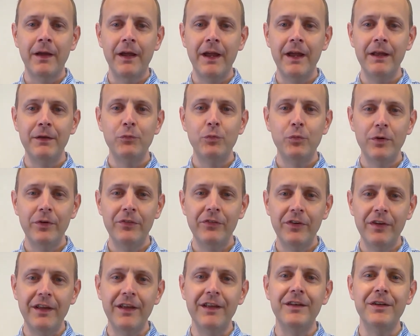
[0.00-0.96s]
And
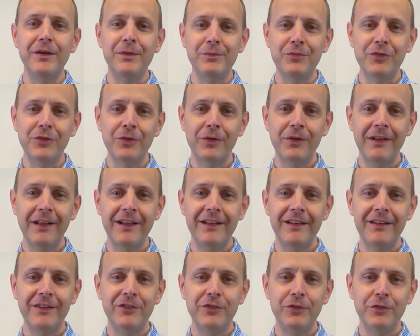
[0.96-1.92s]
once again, I'm so
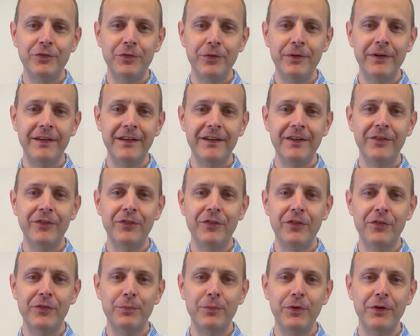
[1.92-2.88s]
glad that you're joining us
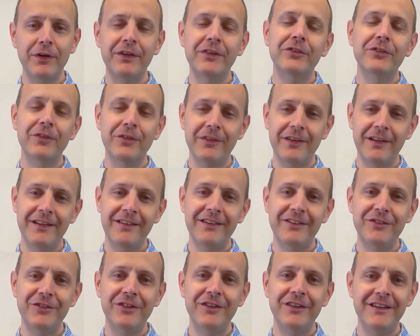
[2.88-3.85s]
this morning, so glad
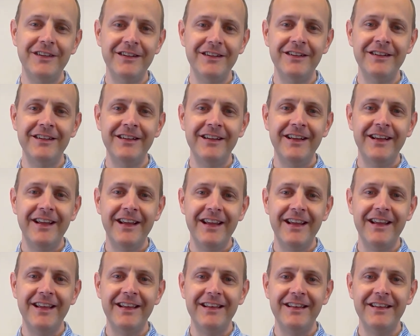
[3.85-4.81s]
that you're here.
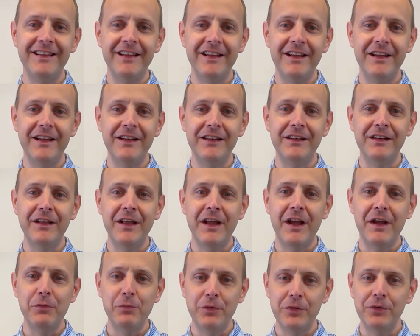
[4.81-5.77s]
And I
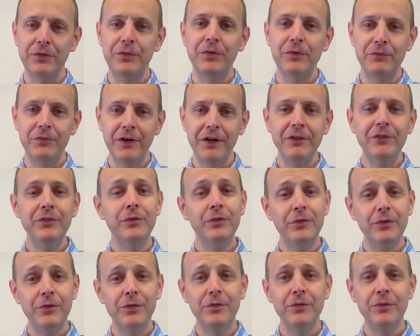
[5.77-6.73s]
want to invite
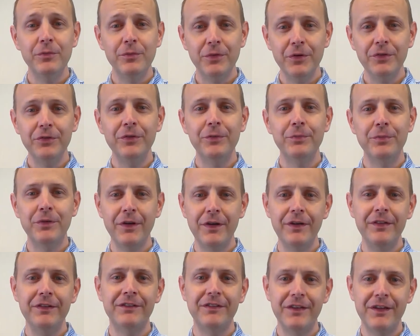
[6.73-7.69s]
you to worship
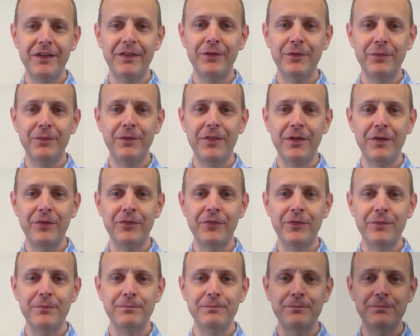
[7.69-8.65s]
God together with
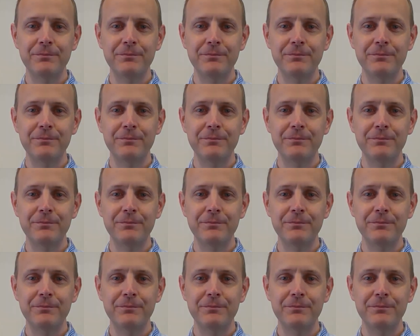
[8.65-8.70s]
us.